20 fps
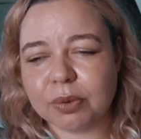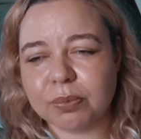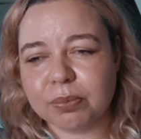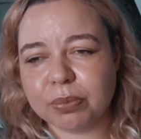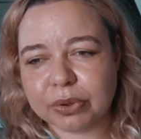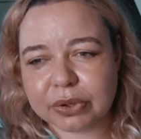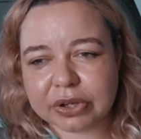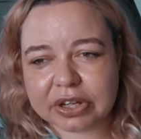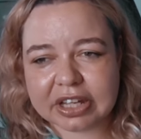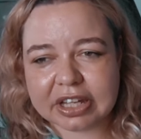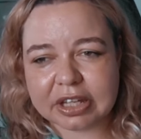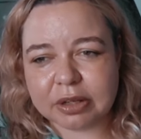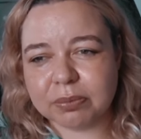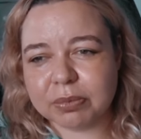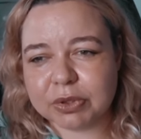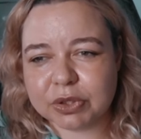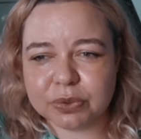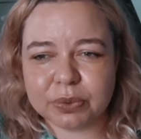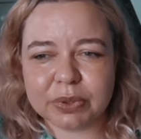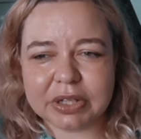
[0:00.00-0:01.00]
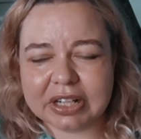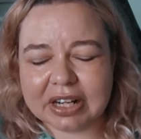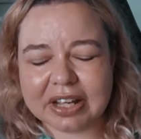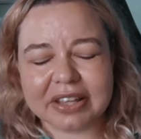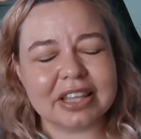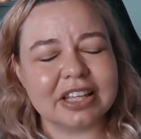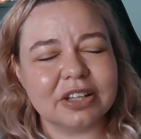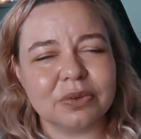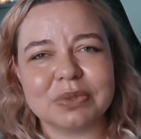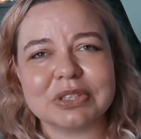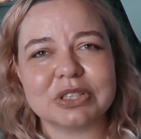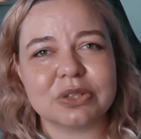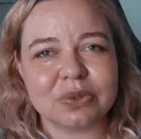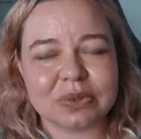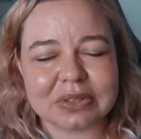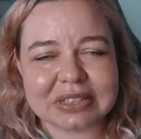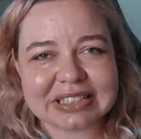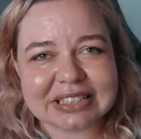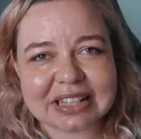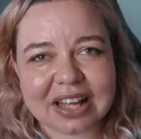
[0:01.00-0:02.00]
book in between, I think it was
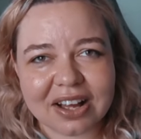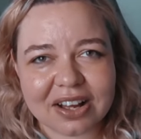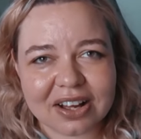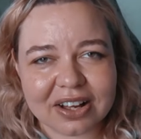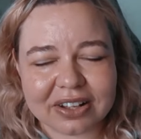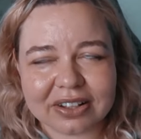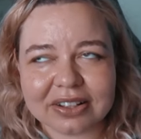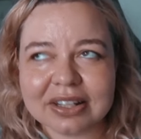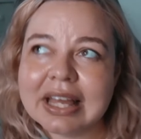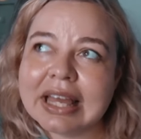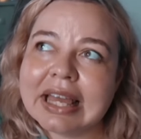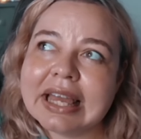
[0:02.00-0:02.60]
called Saha,